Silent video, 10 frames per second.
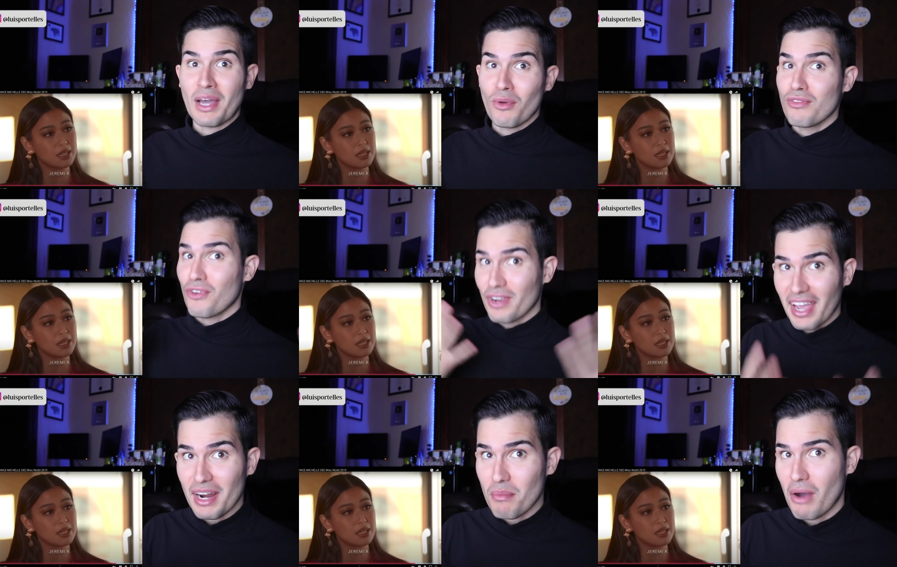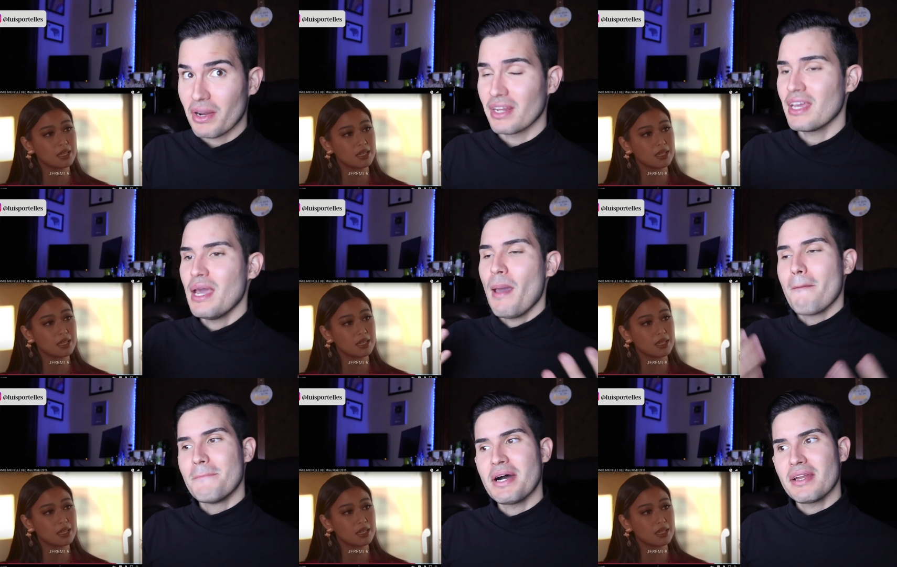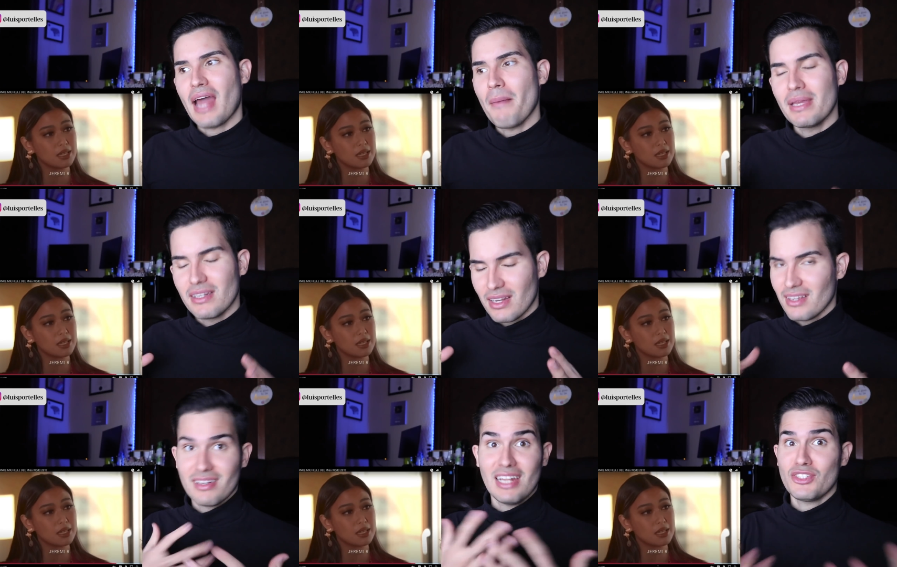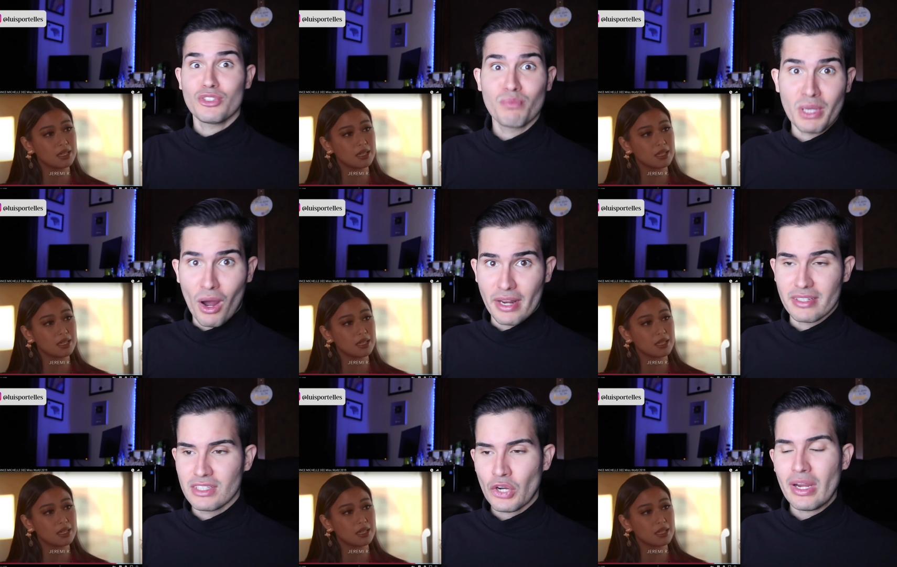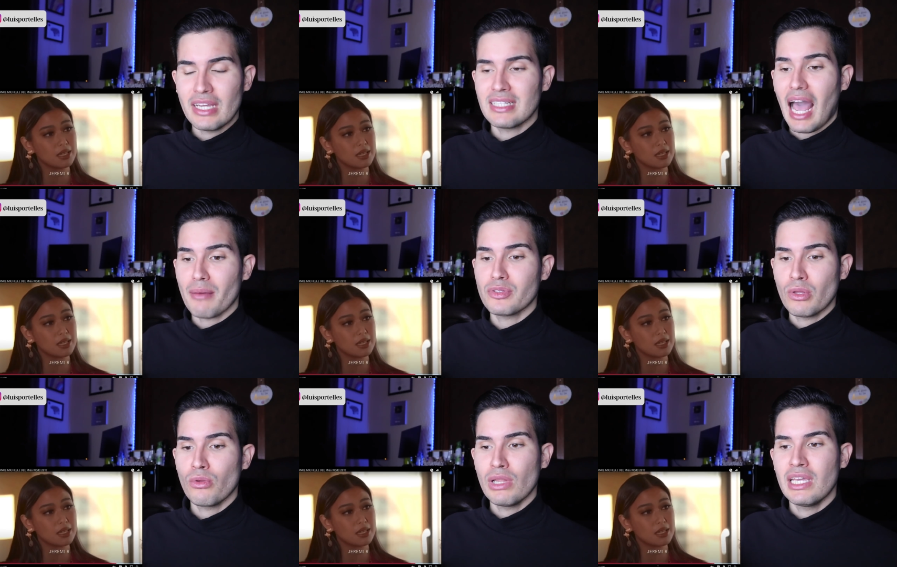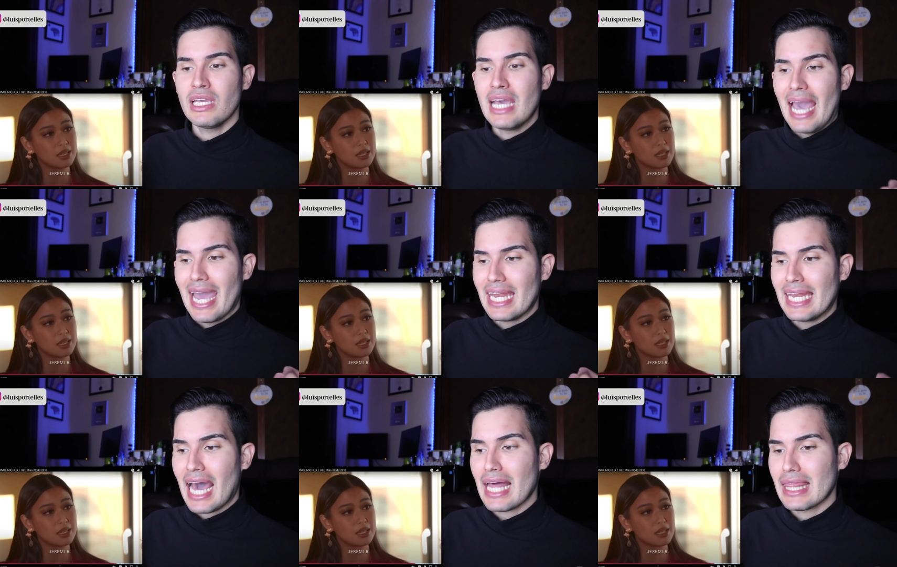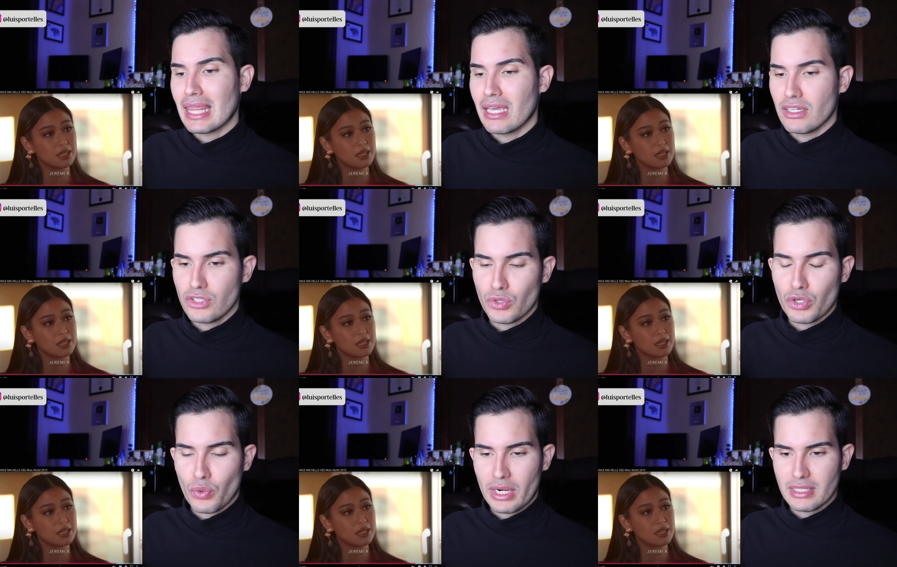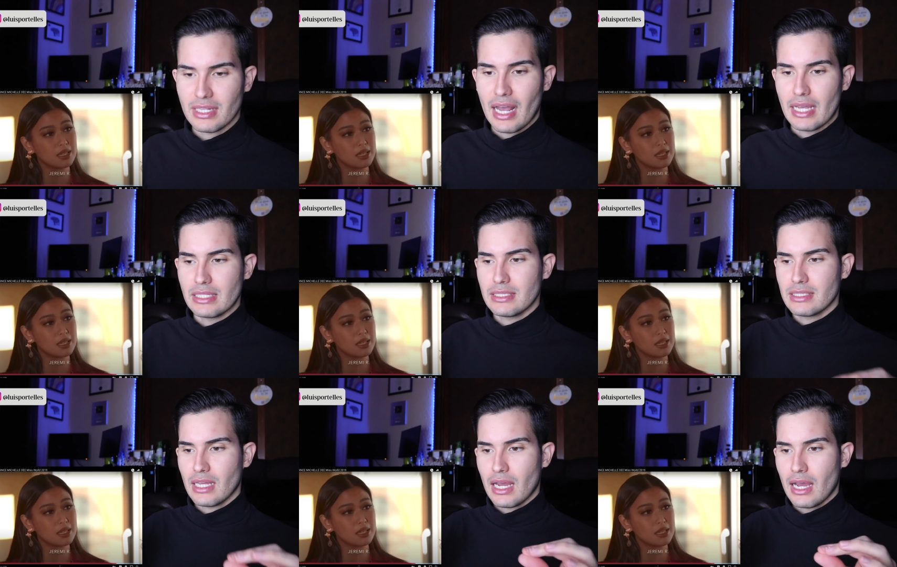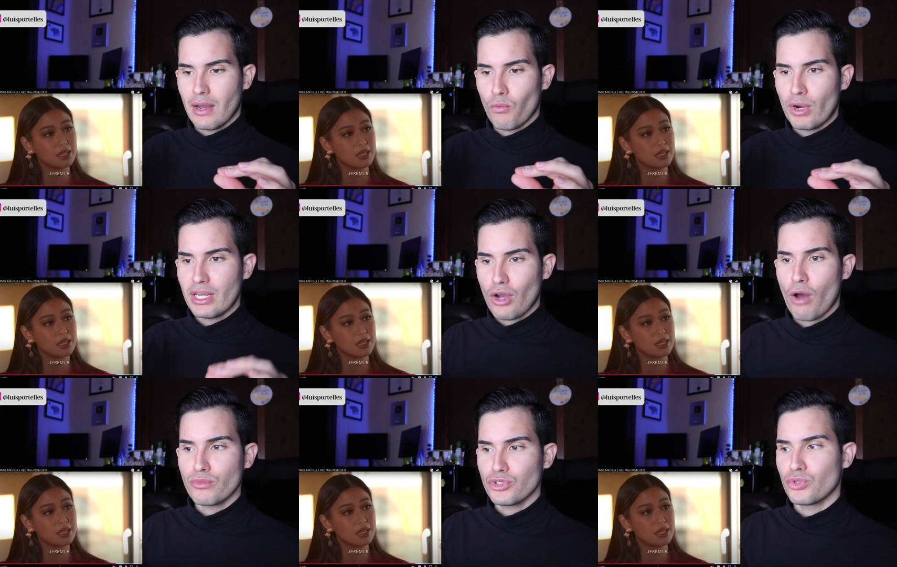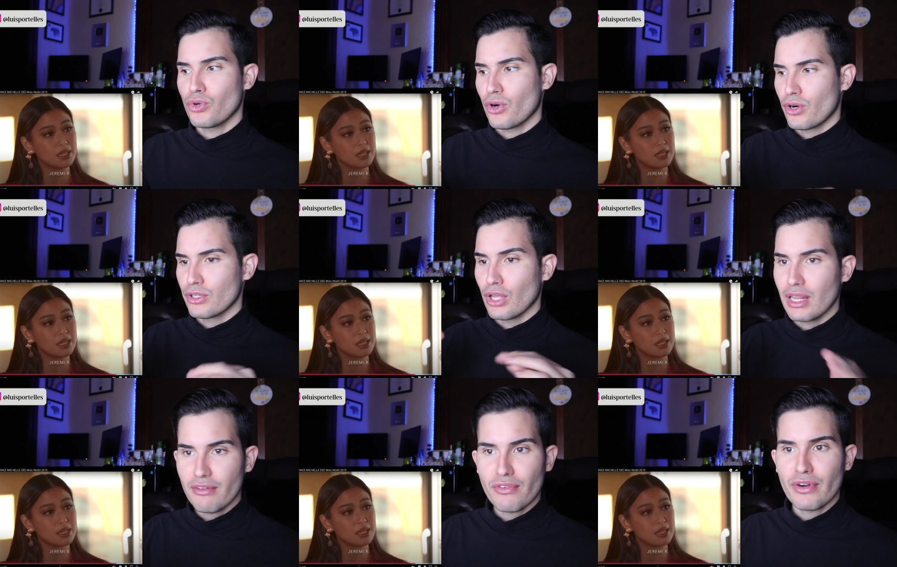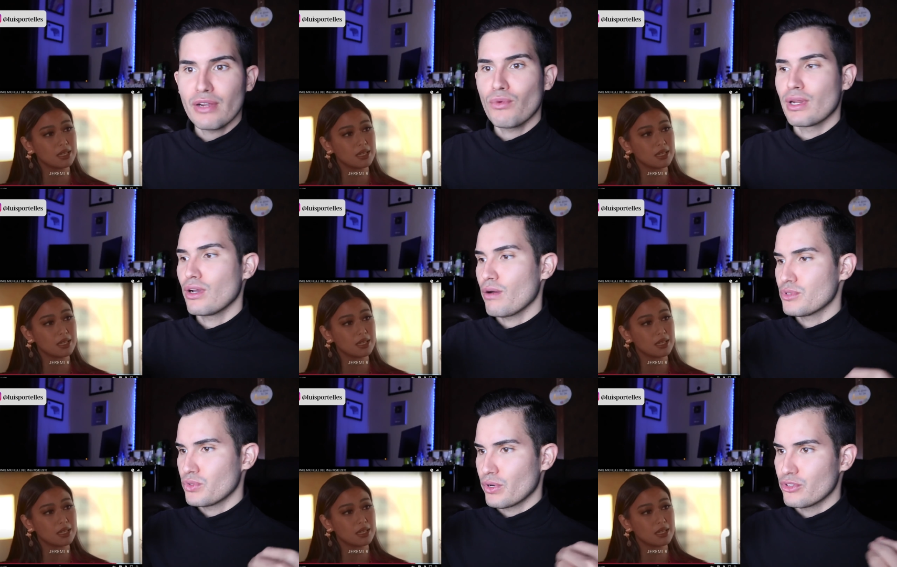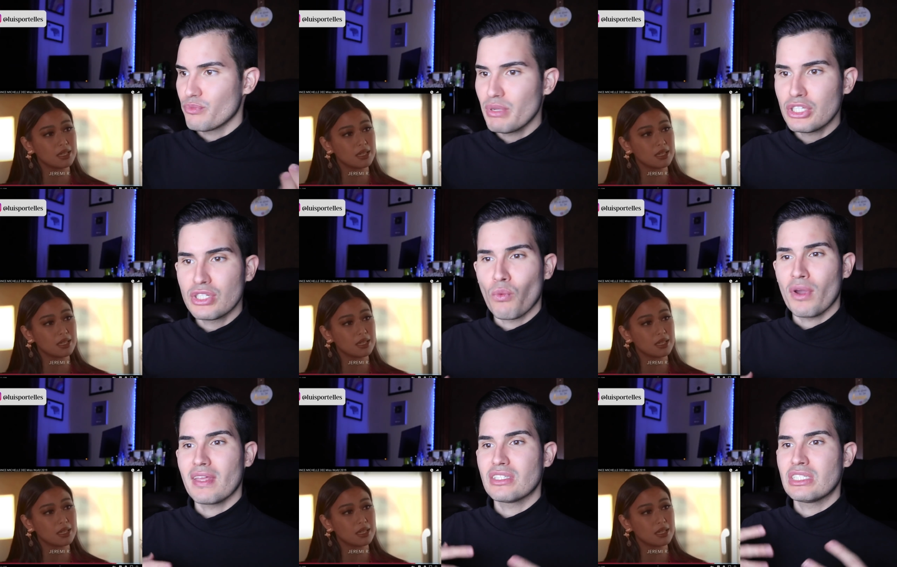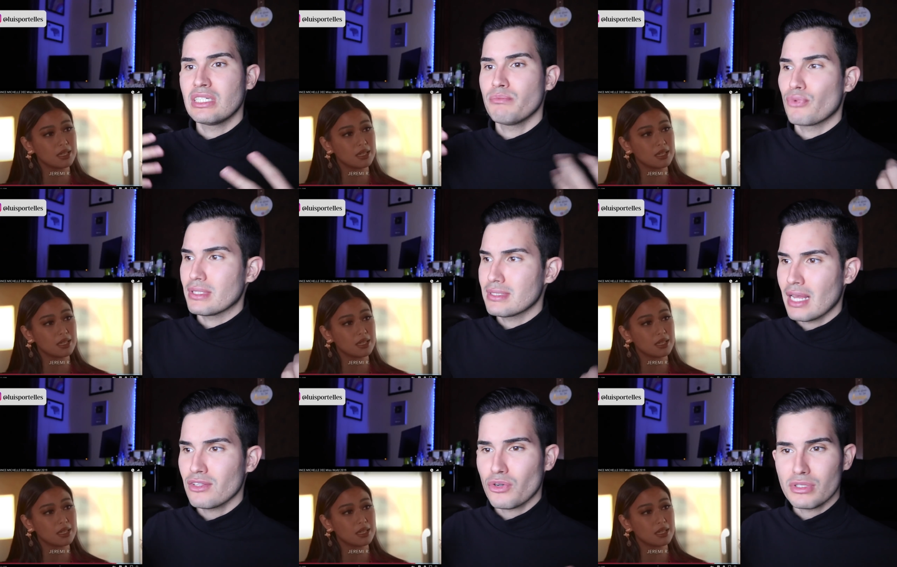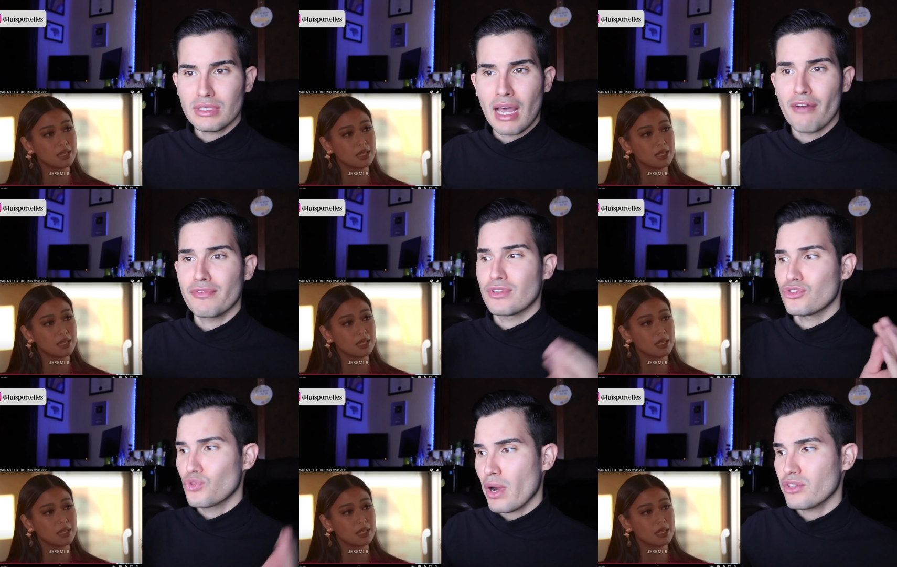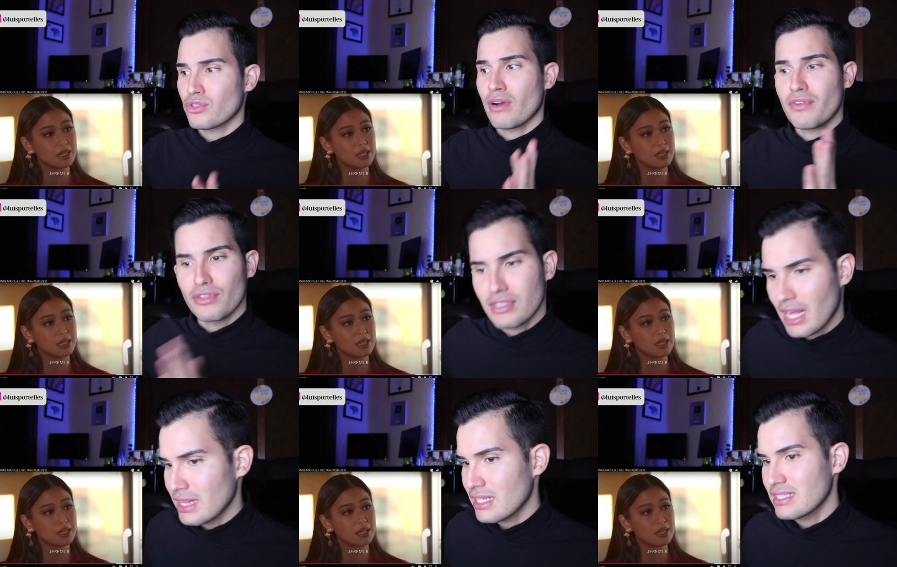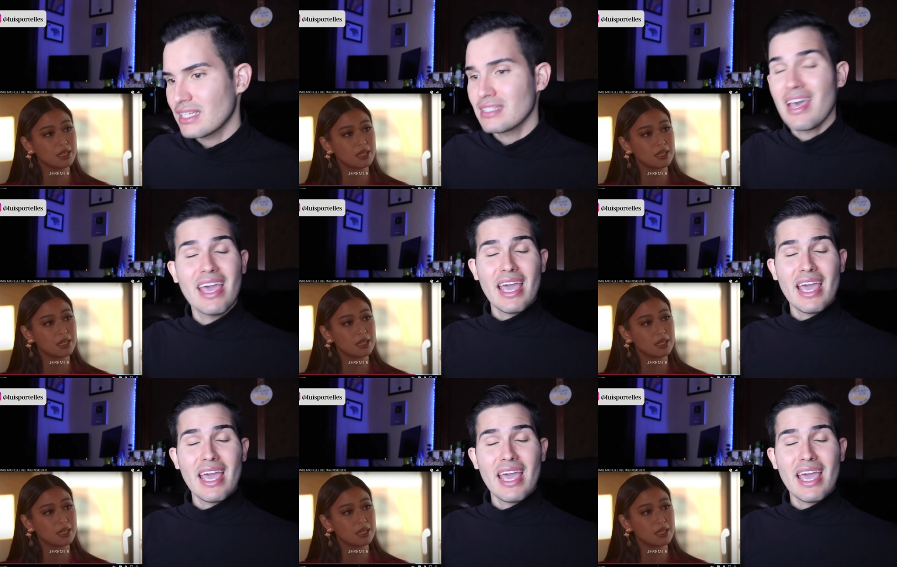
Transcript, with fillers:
Speaker 1: I will forget about it. But I mean, let's just be honest. There is absolutely nothing to criticize uh, when it comes to her delivery, when it comes to her speech, the way that she presents herself, the structure of her sentences,